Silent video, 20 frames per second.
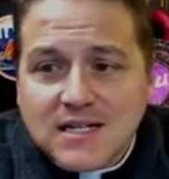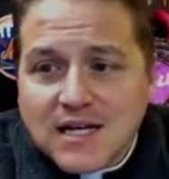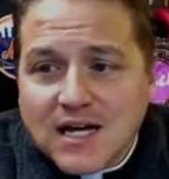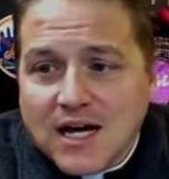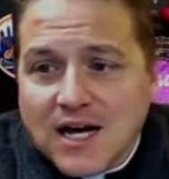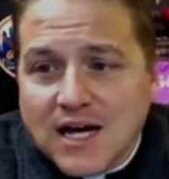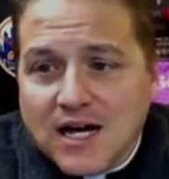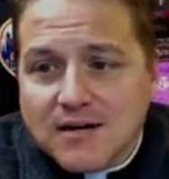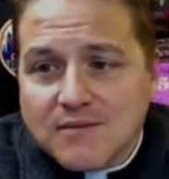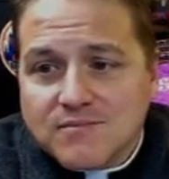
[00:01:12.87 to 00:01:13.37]

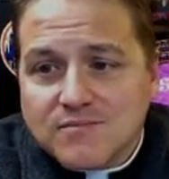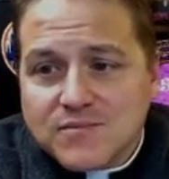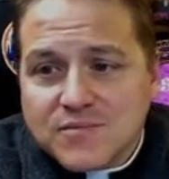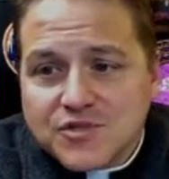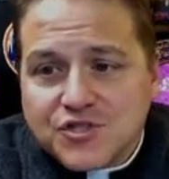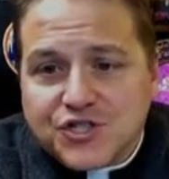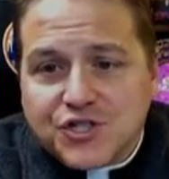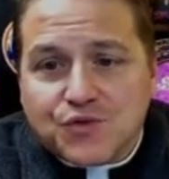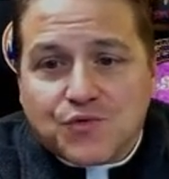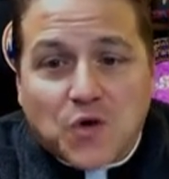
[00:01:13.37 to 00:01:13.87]
um,
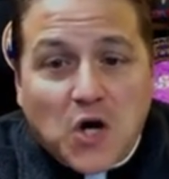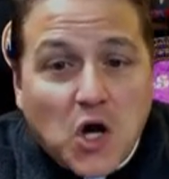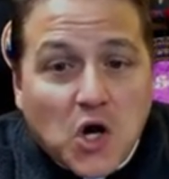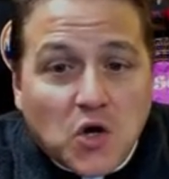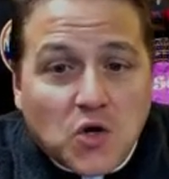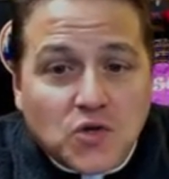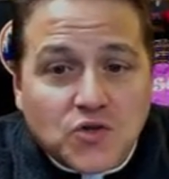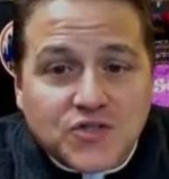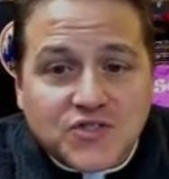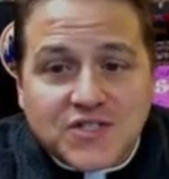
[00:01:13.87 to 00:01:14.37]
she
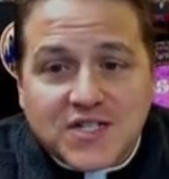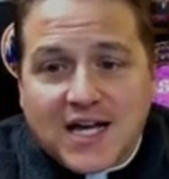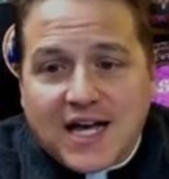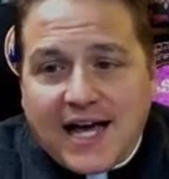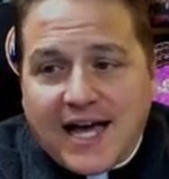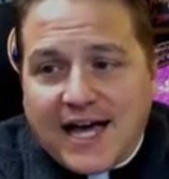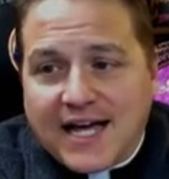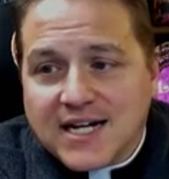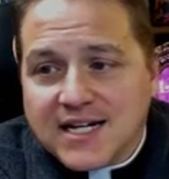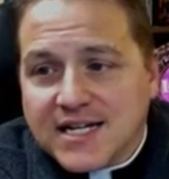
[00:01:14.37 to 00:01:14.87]
rose,
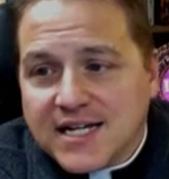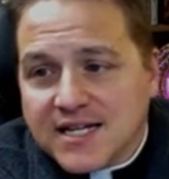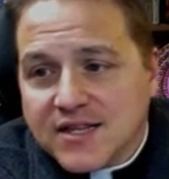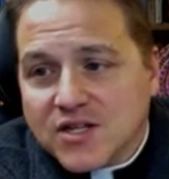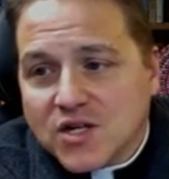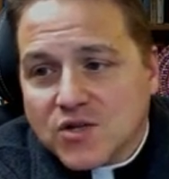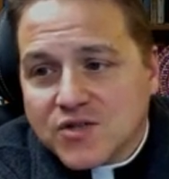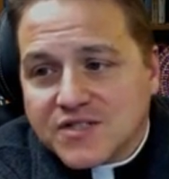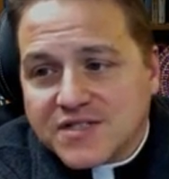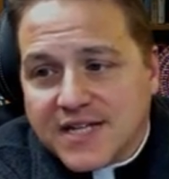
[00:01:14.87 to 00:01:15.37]
and in
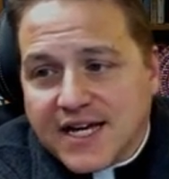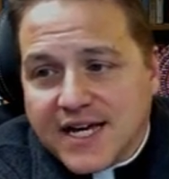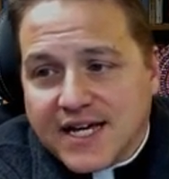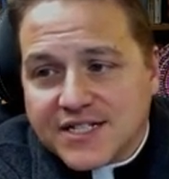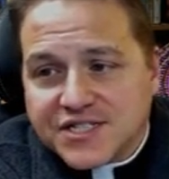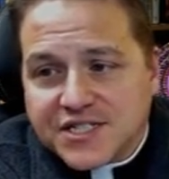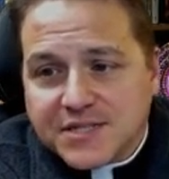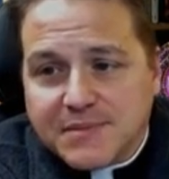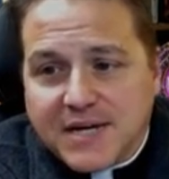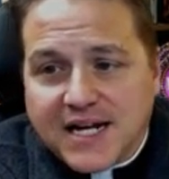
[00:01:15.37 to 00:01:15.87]
those
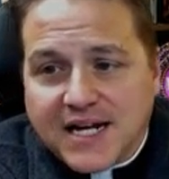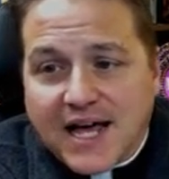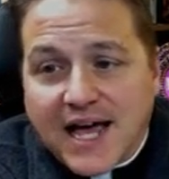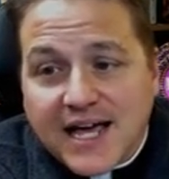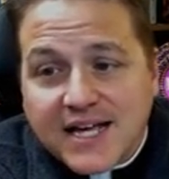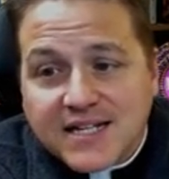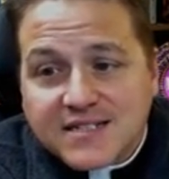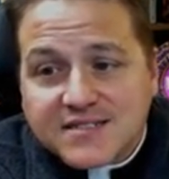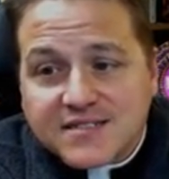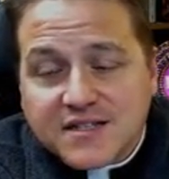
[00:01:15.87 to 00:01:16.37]
days she made
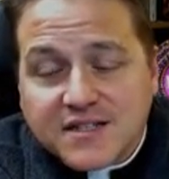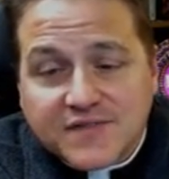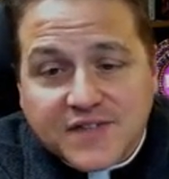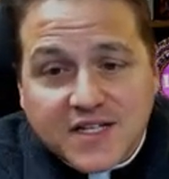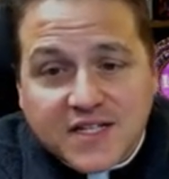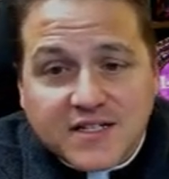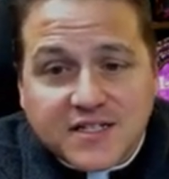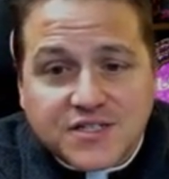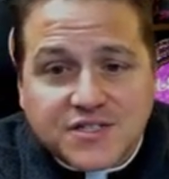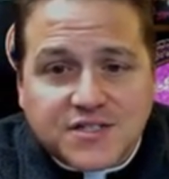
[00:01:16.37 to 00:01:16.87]
haste to the
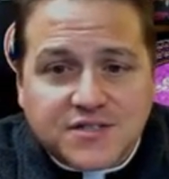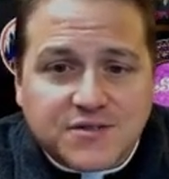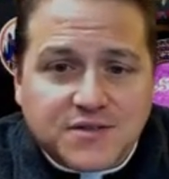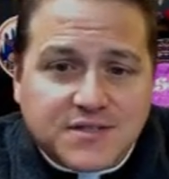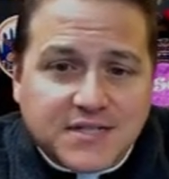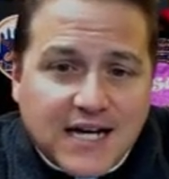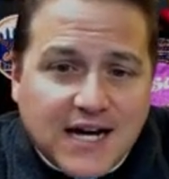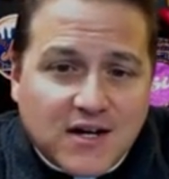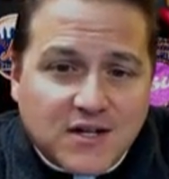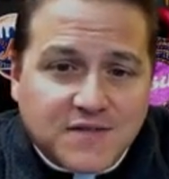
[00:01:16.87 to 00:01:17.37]
village, to a
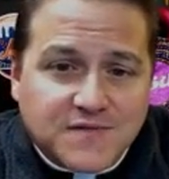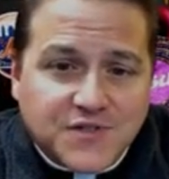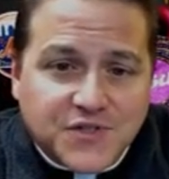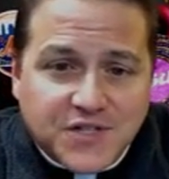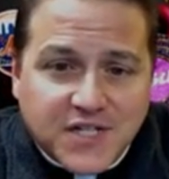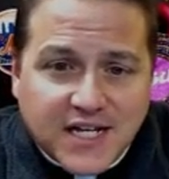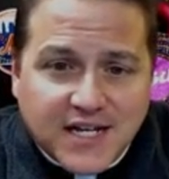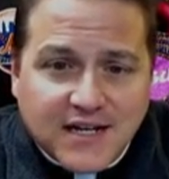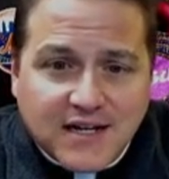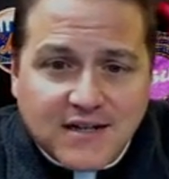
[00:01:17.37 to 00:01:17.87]
town of
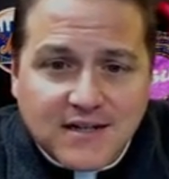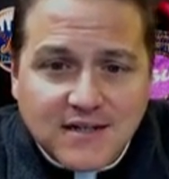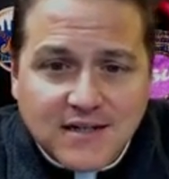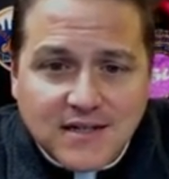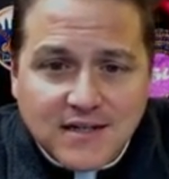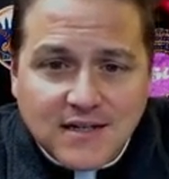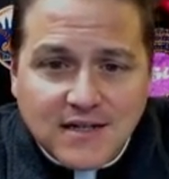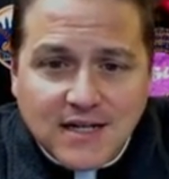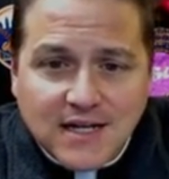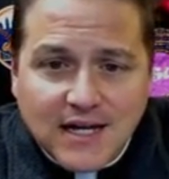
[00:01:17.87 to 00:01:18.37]
Judea,
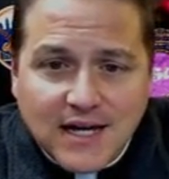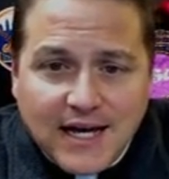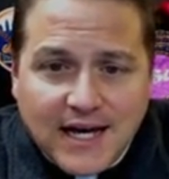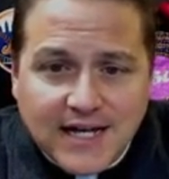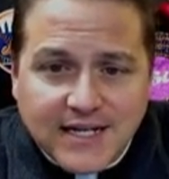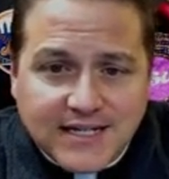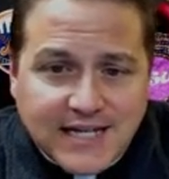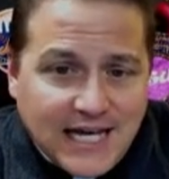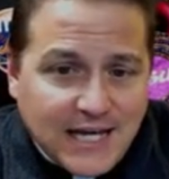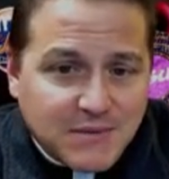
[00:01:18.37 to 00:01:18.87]

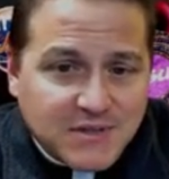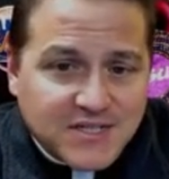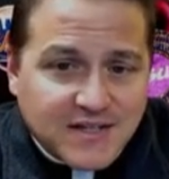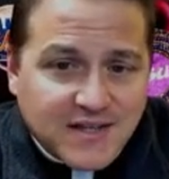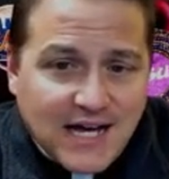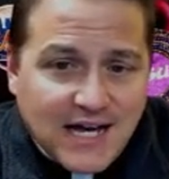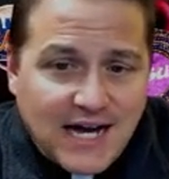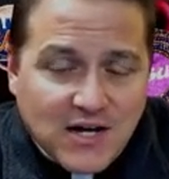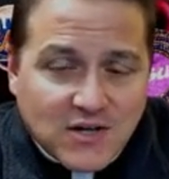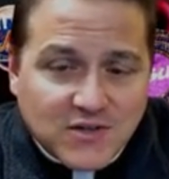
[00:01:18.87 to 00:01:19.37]
and came into
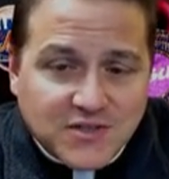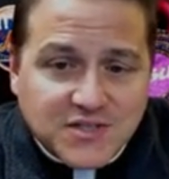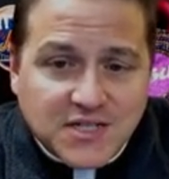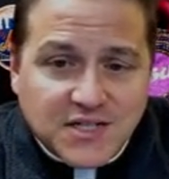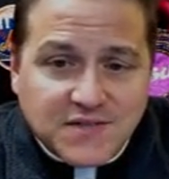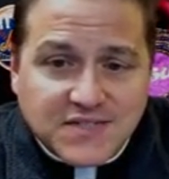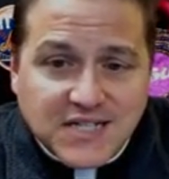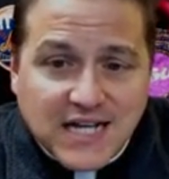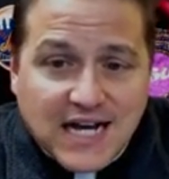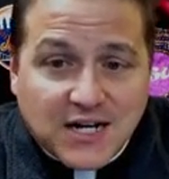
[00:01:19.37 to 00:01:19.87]
the house
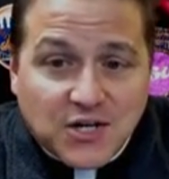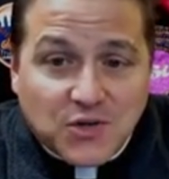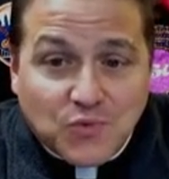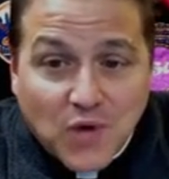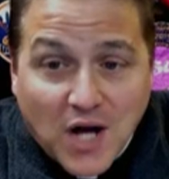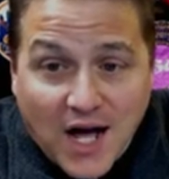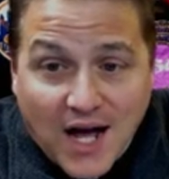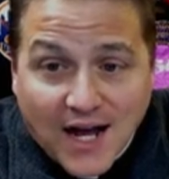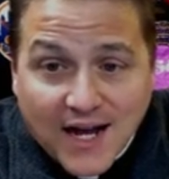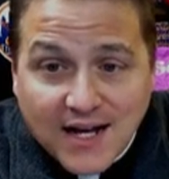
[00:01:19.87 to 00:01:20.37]
of
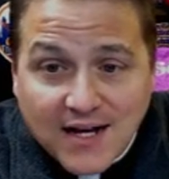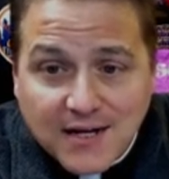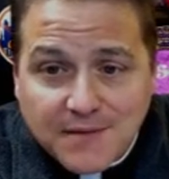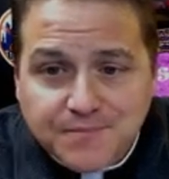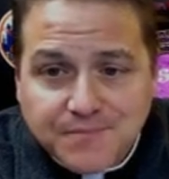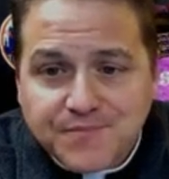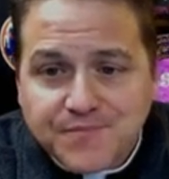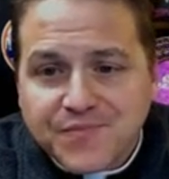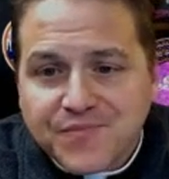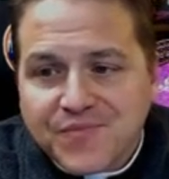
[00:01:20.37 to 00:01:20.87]
Zachariah,
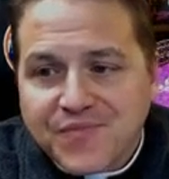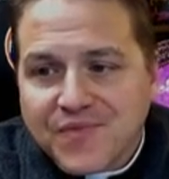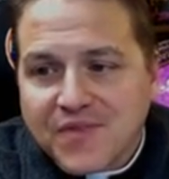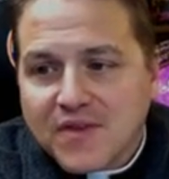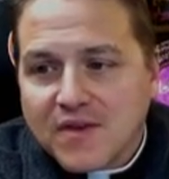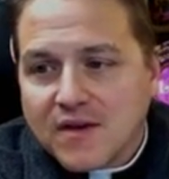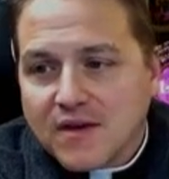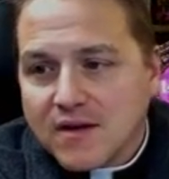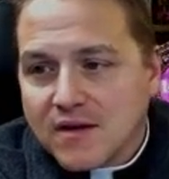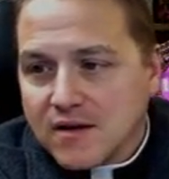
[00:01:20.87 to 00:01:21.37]

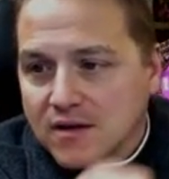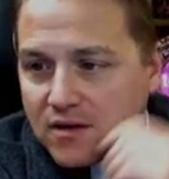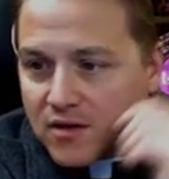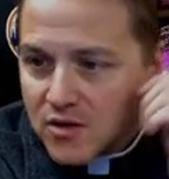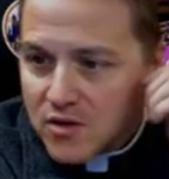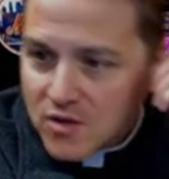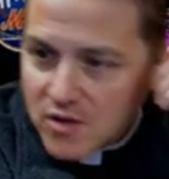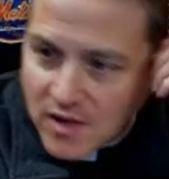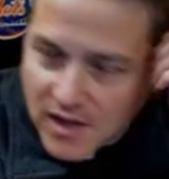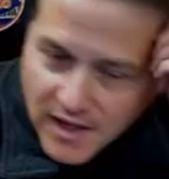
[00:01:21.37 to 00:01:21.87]

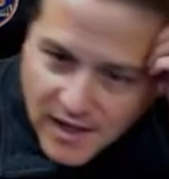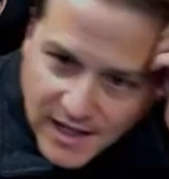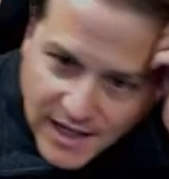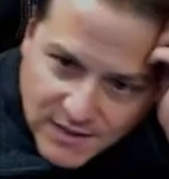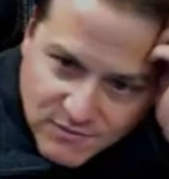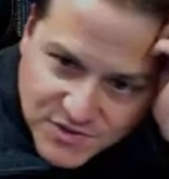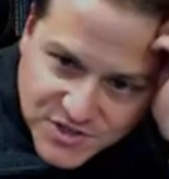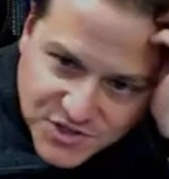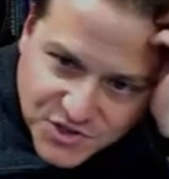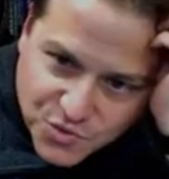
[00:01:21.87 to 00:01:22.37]

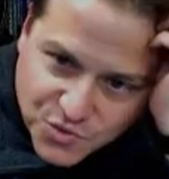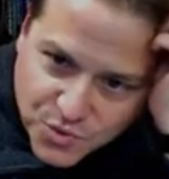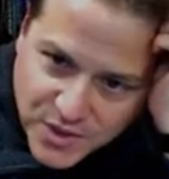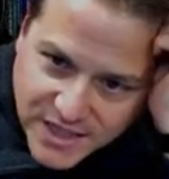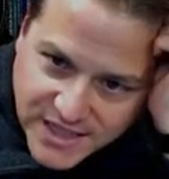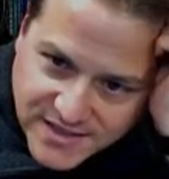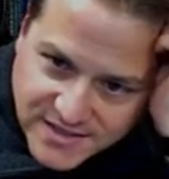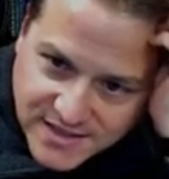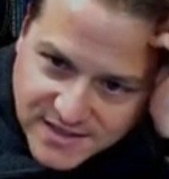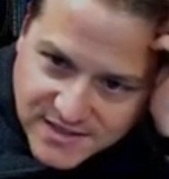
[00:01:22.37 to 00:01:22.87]
and was
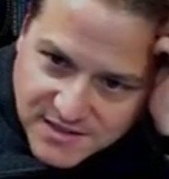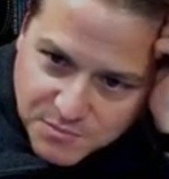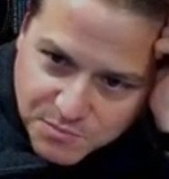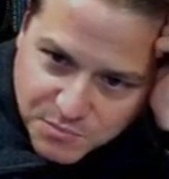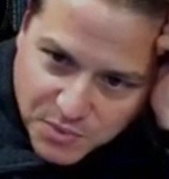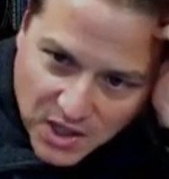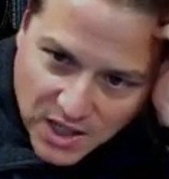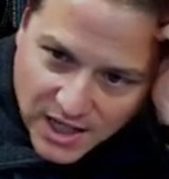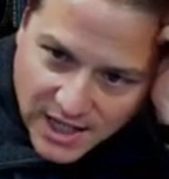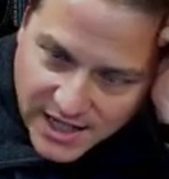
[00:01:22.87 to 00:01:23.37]
greeted
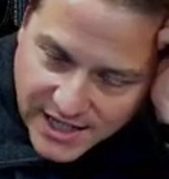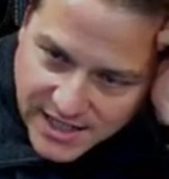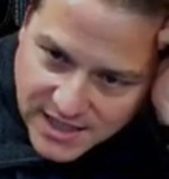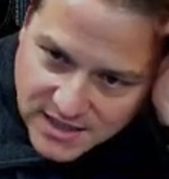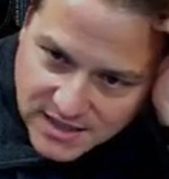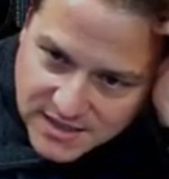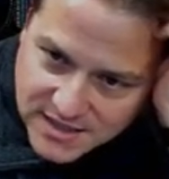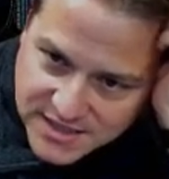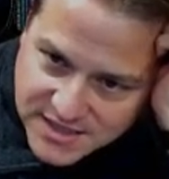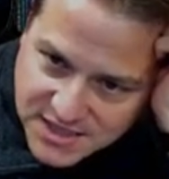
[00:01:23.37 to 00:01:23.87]
by
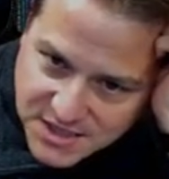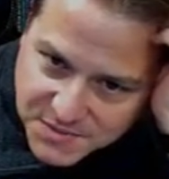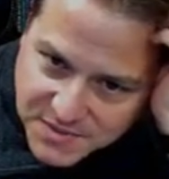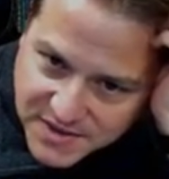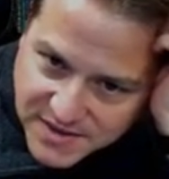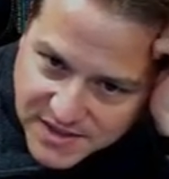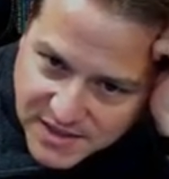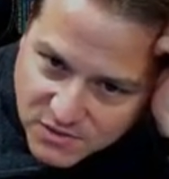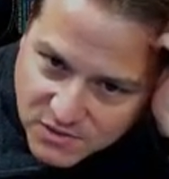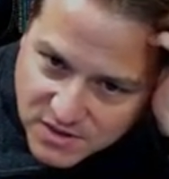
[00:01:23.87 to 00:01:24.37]

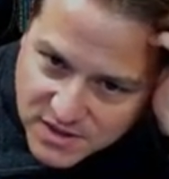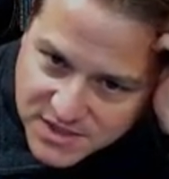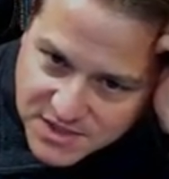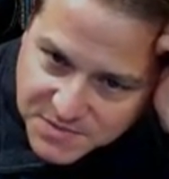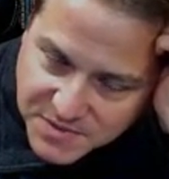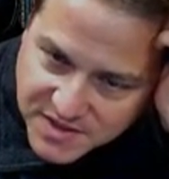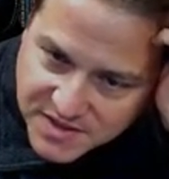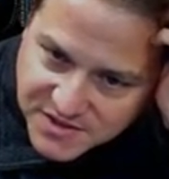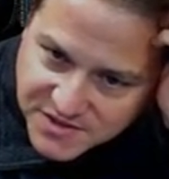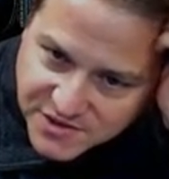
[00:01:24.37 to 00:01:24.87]
Elizabeth. Now,
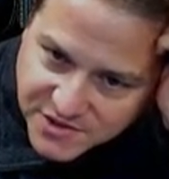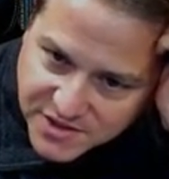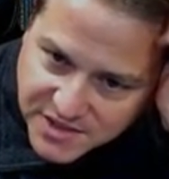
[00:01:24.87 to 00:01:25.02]
Elizabeth is her